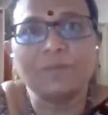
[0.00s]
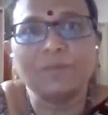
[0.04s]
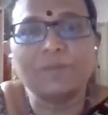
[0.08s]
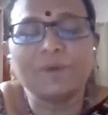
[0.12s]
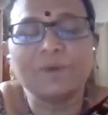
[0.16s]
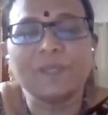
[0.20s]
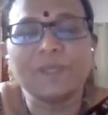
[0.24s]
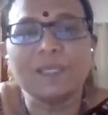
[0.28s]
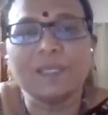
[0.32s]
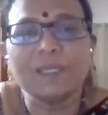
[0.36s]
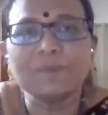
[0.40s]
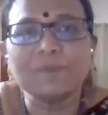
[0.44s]

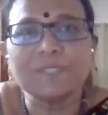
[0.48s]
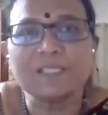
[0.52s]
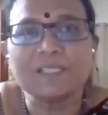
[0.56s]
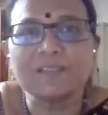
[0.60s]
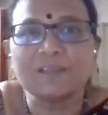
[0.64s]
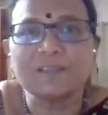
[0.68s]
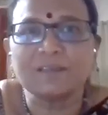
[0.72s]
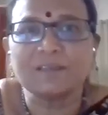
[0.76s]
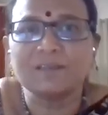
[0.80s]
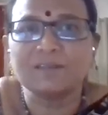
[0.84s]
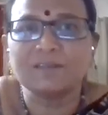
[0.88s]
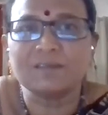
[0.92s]
keeps
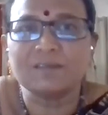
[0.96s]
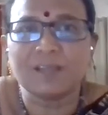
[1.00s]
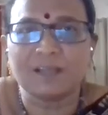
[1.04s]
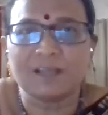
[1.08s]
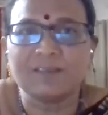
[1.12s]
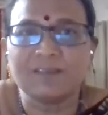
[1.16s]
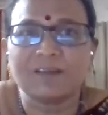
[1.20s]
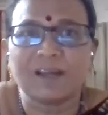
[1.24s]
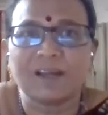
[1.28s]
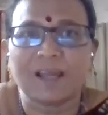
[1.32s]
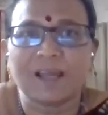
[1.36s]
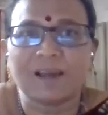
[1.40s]
it in that
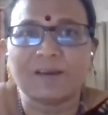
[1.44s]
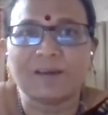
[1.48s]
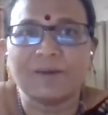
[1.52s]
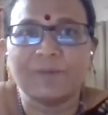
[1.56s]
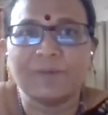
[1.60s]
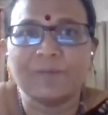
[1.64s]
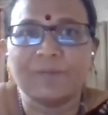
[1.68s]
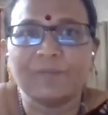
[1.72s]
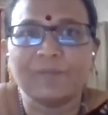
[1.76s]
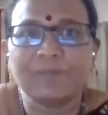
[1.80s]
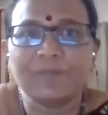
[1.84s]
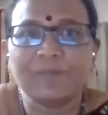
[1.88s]
rack.
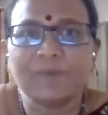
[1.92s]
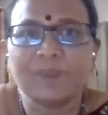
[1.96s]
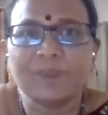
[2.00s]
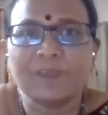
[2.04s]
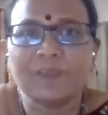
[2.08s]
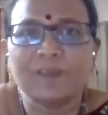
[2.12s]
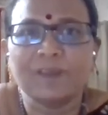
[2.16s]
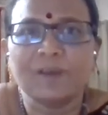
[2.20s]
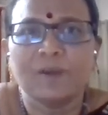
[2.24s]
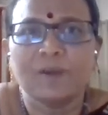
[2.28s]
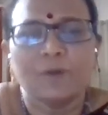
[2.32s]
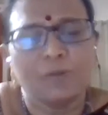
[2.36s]

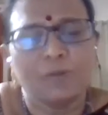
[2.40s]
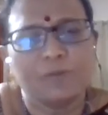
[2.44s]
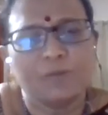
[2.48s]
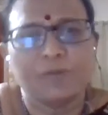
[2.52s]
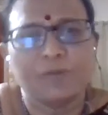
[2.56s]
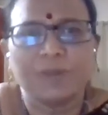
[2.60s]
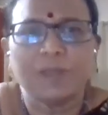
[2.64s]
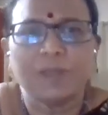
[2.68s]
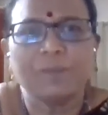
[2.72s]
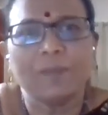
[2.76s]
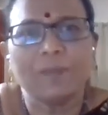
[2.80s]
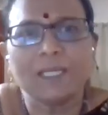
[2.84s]

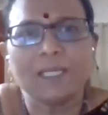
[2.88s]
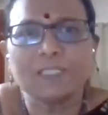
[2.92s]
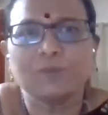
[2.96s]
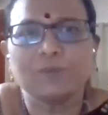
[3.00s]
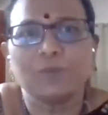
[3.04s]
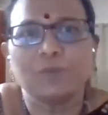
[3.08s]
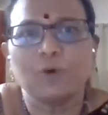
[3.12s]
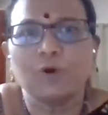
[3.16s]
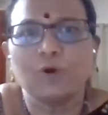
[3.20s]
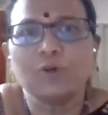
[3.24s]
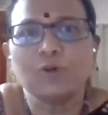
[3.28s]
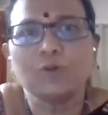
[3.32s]
He buys
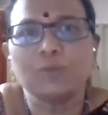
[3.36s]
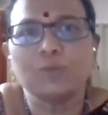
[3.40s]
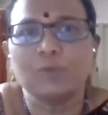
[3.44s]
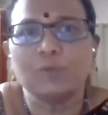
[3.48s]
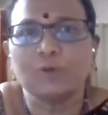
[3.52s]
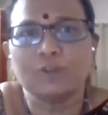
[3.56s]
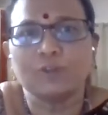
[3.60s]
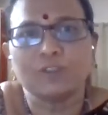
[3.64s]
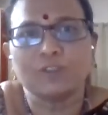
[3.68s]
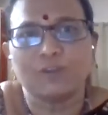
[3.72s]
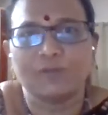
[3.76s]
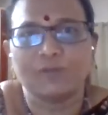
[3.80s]
more
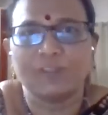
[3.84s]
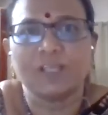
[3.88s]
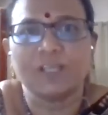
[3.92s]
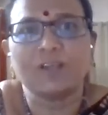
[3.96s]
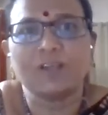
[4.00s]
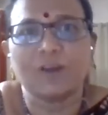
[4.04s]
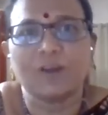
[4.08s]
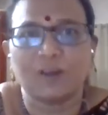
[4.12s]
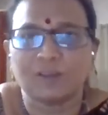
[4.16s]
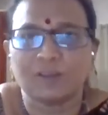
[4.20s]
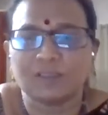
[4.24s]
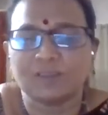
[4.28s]
books of
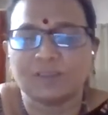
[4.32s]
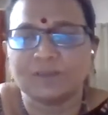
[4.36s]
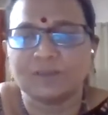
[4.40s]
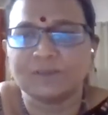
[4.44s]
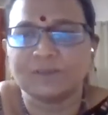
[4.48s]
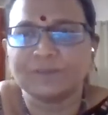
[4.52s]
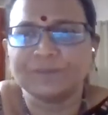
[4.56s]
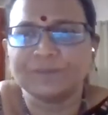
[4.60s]
that author.